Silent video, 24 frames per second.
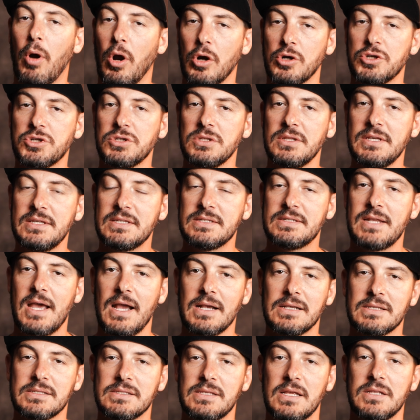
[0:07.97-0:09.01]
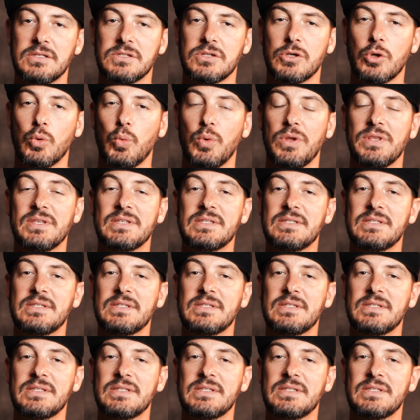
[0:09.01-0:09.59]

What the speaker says: partially stacked sensor with